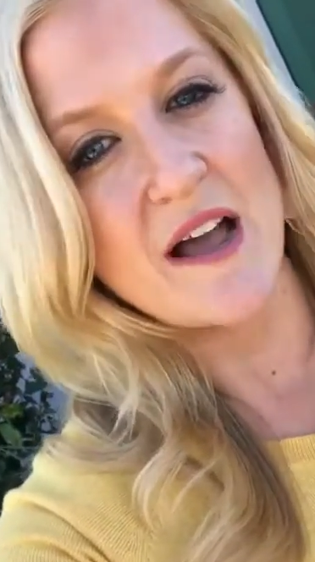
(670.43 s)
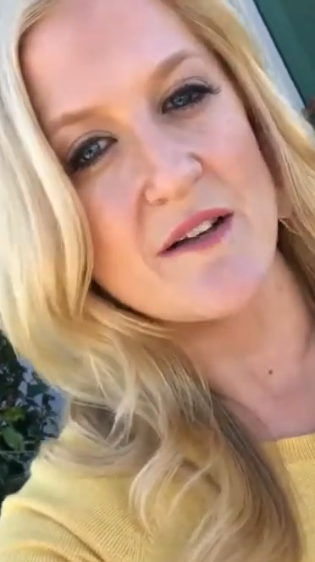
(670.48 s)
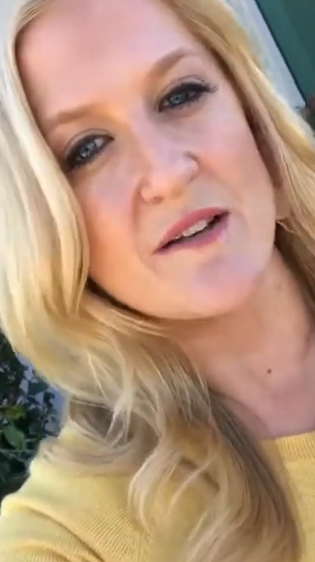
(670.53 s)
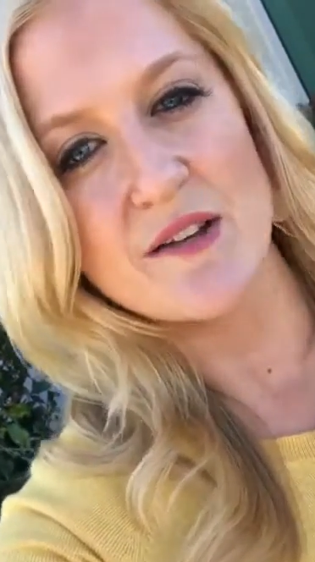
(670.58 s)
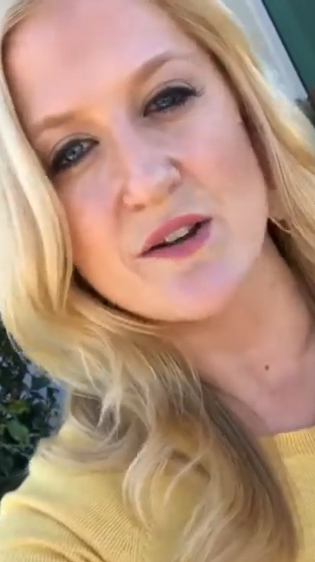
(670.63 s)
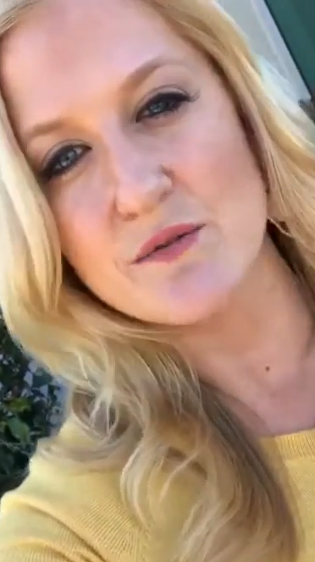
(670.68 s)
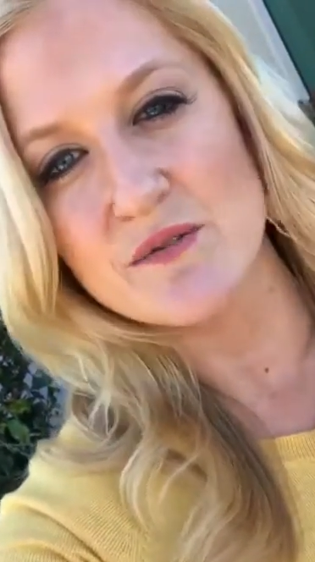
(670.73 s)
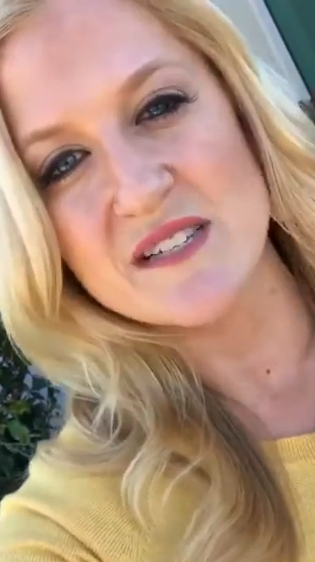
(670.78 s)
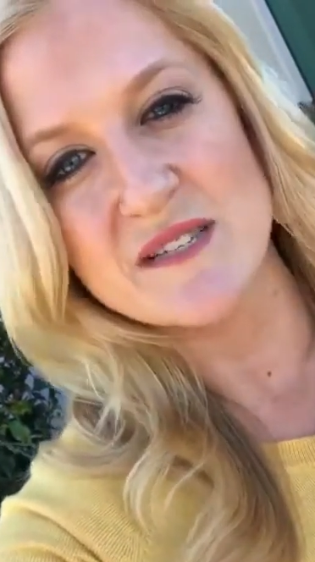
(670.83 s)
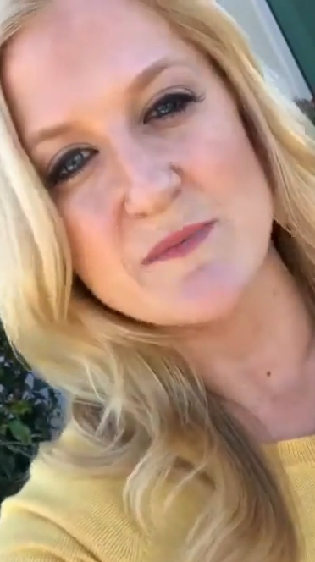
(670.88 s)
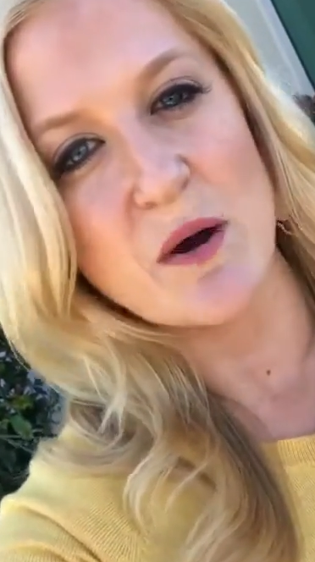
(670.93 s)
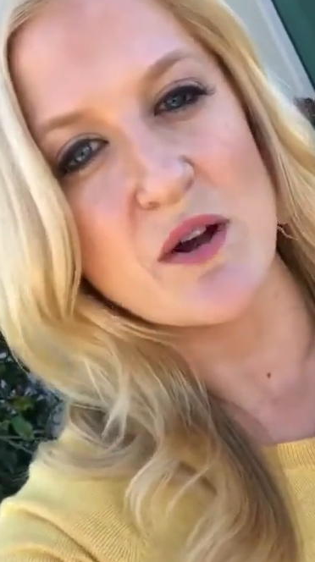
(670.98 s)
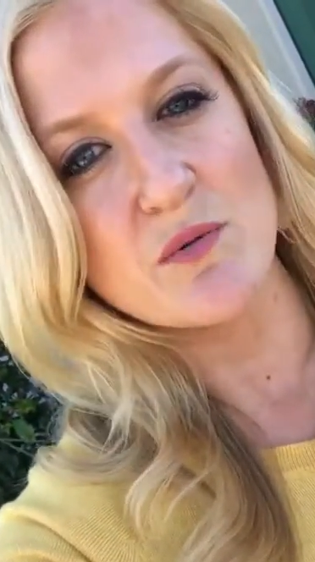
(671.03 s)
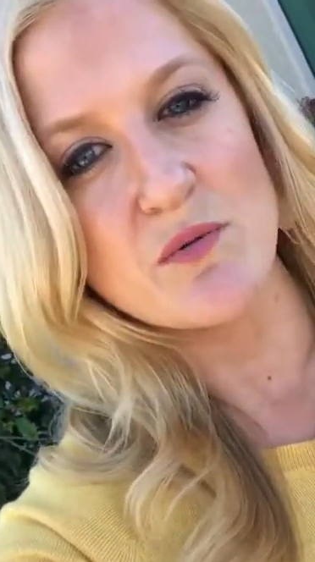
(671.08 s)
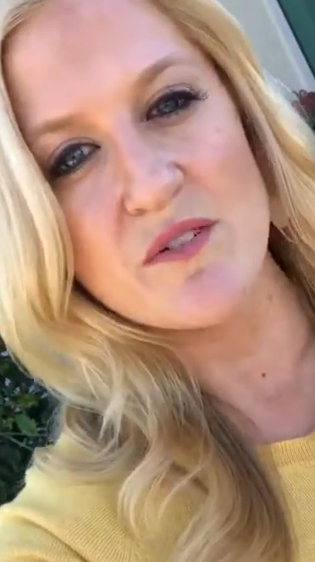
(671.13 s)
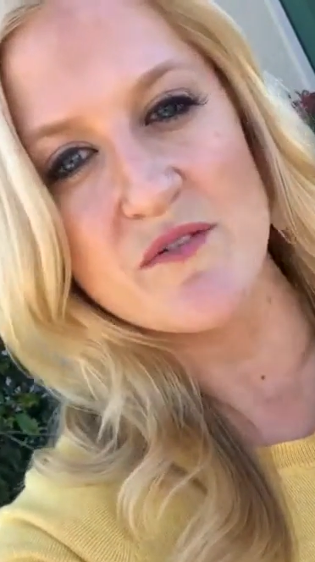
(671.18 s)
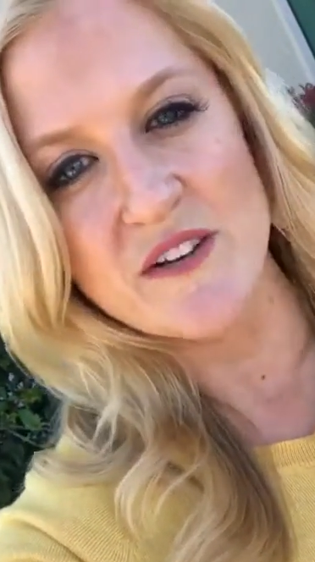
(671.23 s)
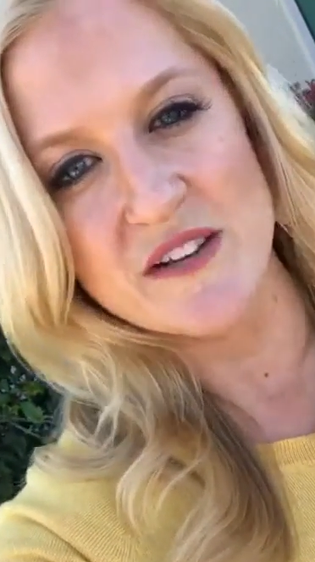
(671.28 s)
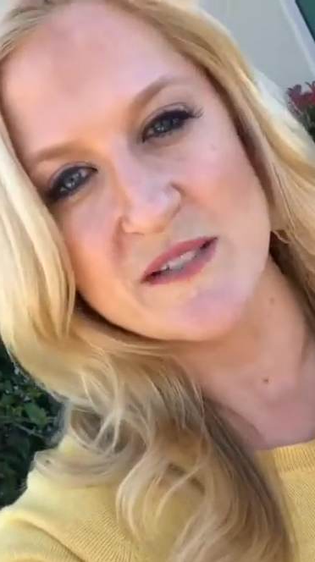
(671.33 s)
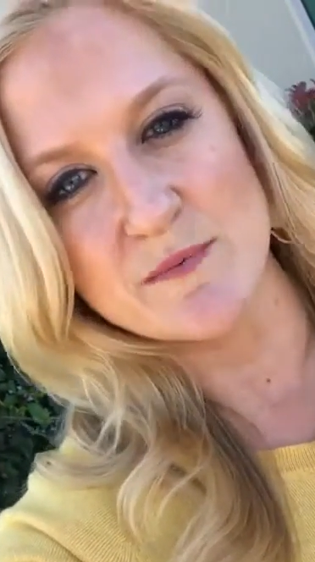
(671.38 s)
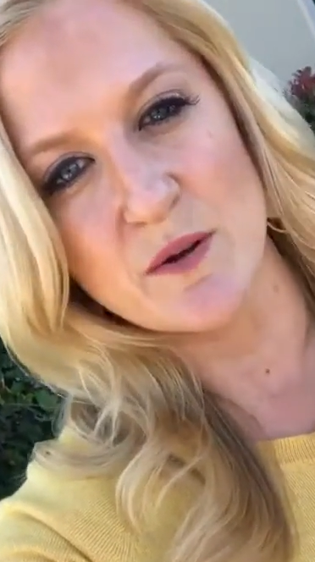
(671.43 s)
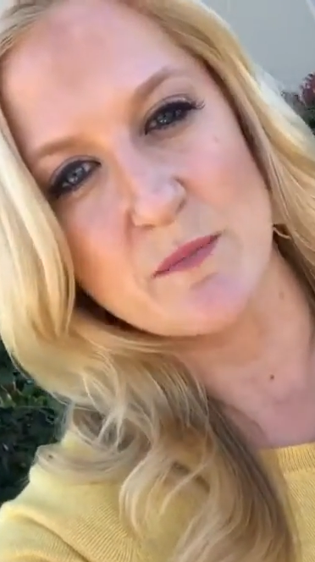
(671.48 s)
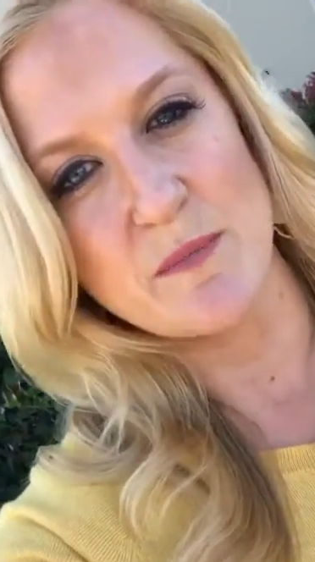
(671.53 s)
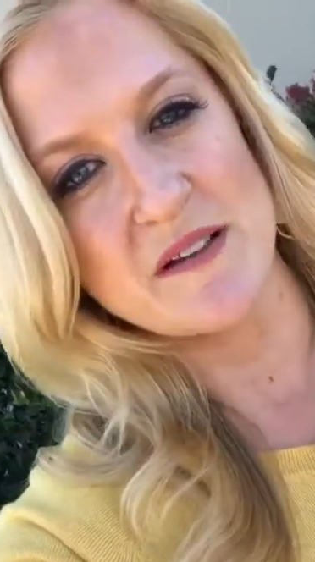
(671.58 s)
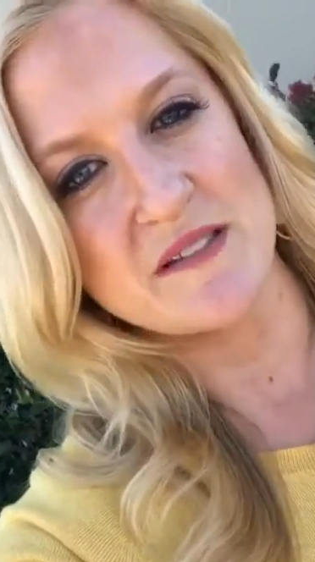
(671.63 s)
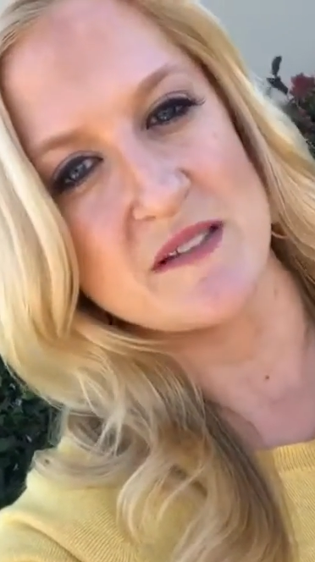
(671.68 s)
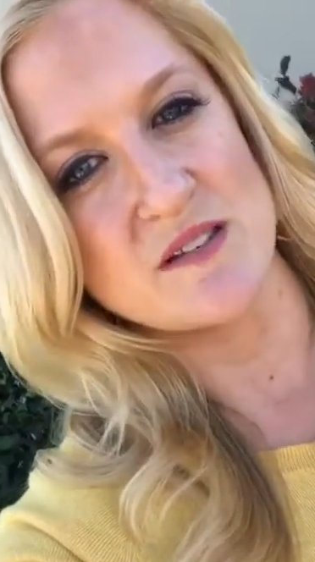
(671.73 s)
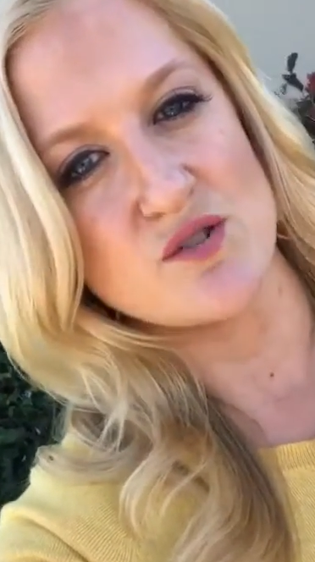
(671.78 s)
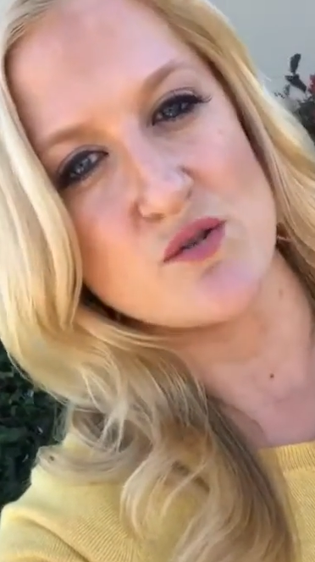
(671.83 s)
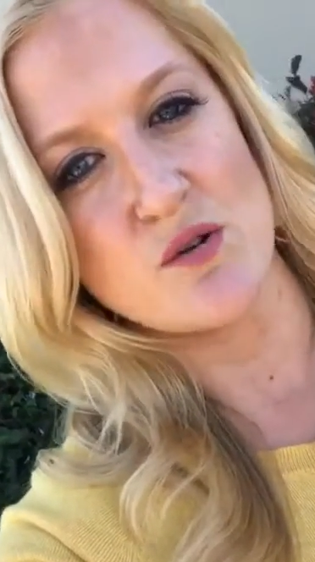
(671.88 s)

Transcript: respond to a Facebook message,